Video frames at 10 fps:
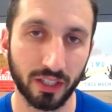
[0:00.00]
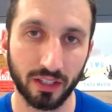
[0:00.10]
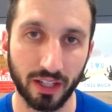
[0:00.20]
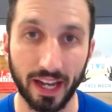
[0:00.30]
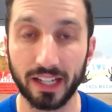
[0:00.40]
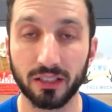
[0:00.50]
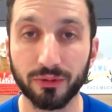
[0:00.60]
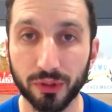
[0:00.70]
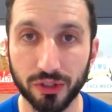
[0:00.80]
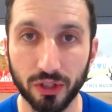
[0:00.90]
active
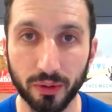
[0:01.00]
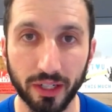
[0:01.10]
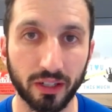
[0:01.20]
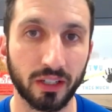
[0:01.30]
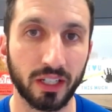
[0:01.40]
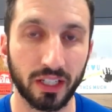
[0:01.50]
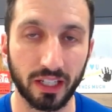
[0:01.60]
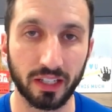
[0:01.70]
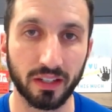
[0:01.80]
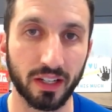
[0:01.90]
for snow here
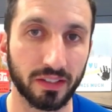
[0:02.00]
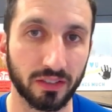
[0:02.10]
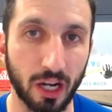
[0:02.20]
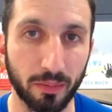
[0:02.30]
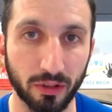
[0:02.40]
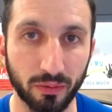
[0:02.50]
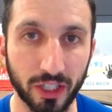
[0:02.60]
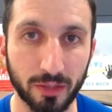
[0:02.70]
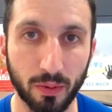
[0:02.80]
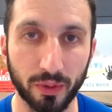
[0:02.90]
in the next couple of
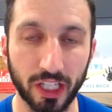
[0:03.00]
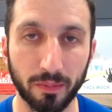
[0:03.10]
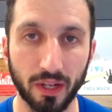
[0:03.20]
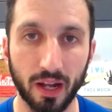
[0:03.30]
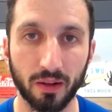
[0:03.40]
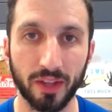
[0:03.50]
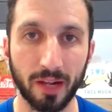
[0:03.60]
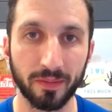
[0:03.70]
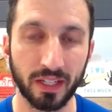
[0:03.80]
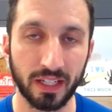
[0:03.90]
weeks, but we'll keep an eye on
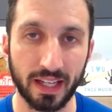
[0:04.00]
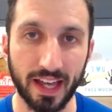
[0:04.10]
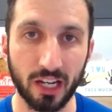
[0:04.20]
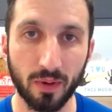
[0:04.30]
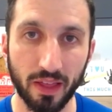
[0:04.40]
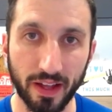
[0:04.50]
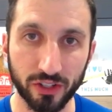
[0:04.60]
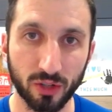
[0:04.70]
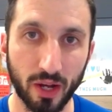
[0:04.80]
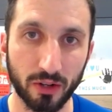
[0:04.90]
that. Anyway,
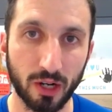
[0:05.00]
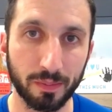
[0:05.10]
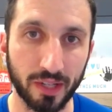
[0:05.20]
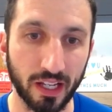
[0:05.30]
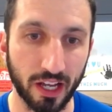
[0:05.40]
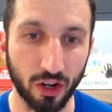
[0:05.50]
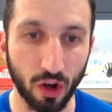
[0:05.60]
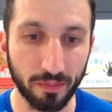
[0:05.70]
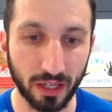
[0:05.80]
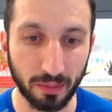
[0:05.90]
that's your weather update. I know
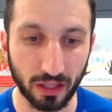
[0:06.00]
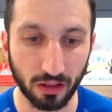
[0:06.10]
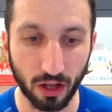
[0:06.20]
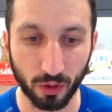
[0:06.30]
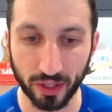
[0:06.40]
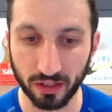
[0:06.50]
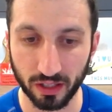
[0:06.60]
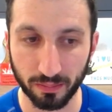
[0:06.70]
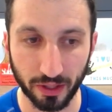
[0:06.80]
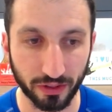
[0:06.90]
I've been a bit
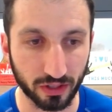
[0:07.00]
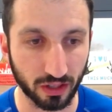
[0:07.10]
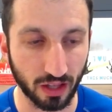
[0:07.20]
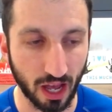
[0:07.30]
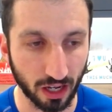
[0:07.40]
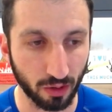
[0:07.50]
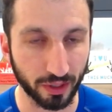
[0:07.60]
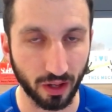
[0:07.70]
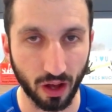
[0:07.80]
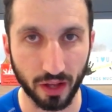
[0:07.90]
long-winded, but there's a lot
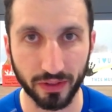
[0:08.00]
going on. There are